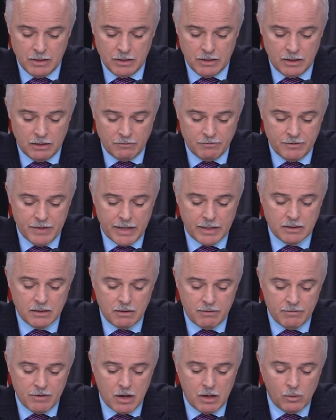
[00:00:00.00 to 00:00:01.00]
In fact,
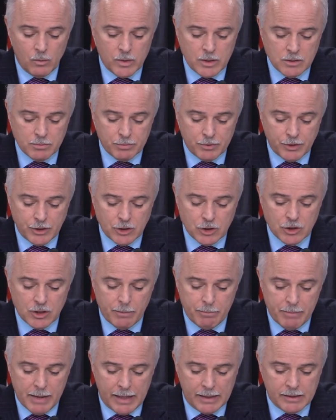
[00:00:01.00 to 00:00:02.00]
I've always preached a
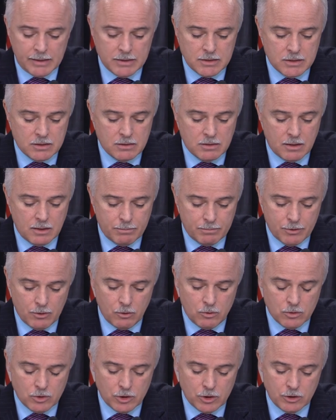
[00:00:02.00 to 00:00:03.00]
balanced
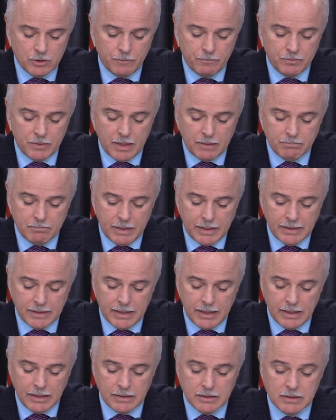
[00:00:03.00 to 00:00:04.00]
approach that
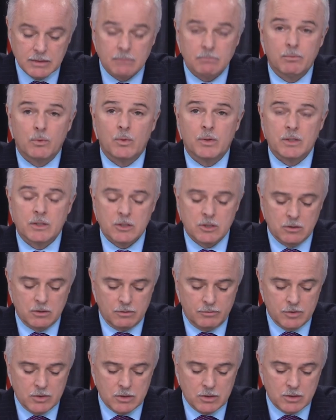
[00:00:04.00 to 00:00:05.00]
maintains important
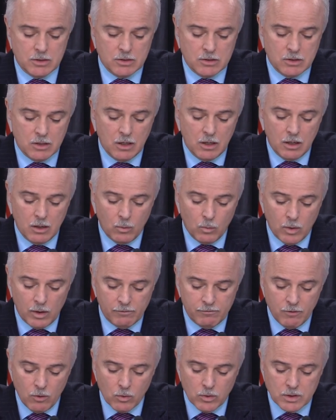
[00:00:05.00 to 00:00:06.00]
services while
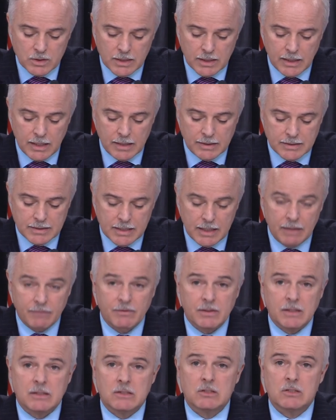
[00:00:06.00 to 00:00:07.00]
focusing on
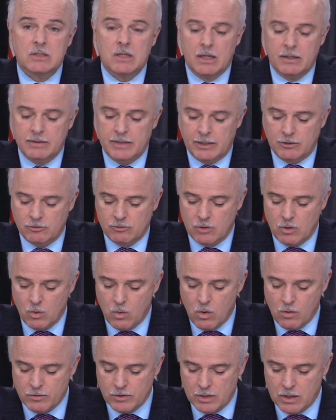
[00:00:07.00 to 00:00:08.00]
savings that grow
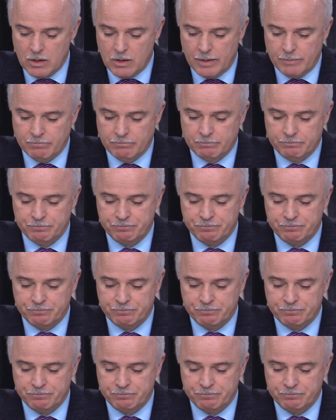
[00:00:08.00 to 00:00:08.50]
over time.